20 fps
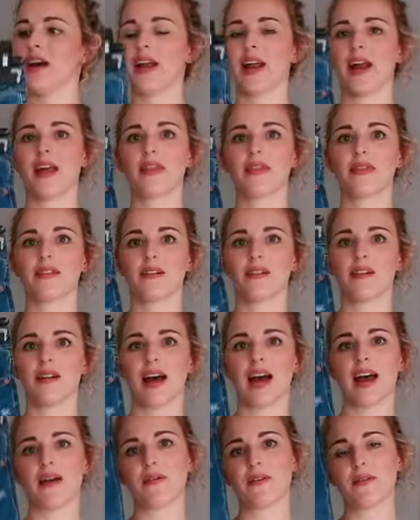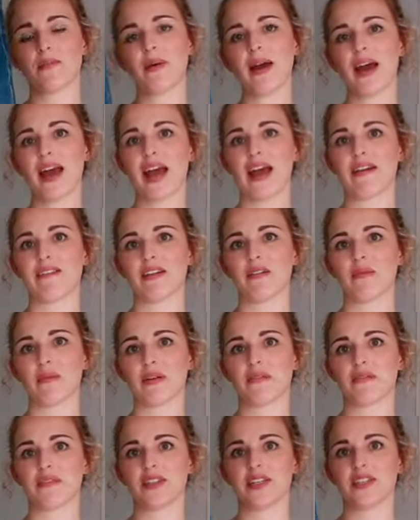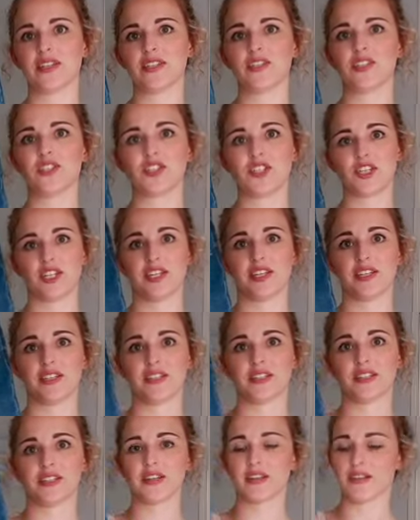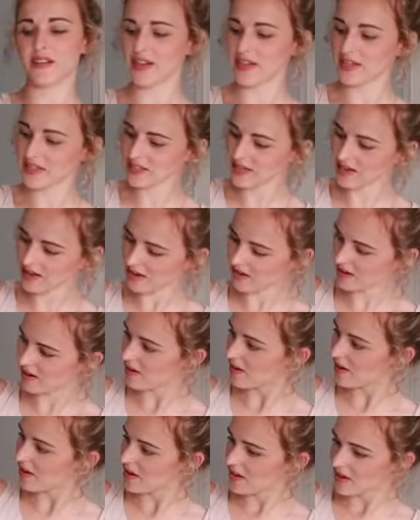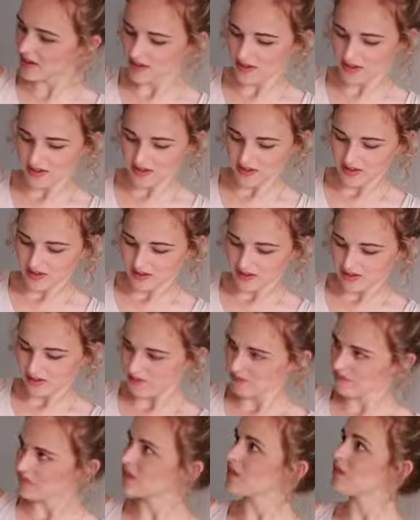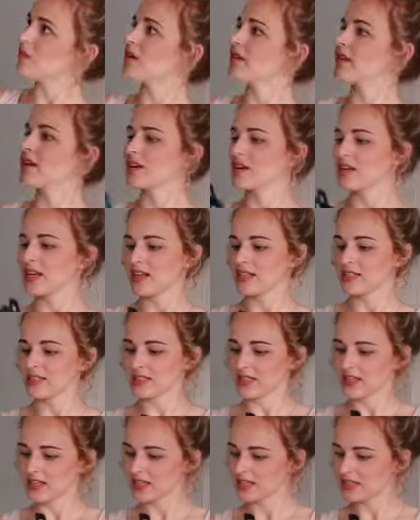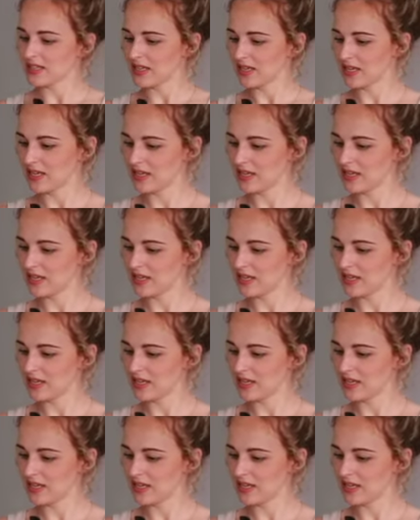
And I thought I would pair it with these jeans. So these are, what are they classed as?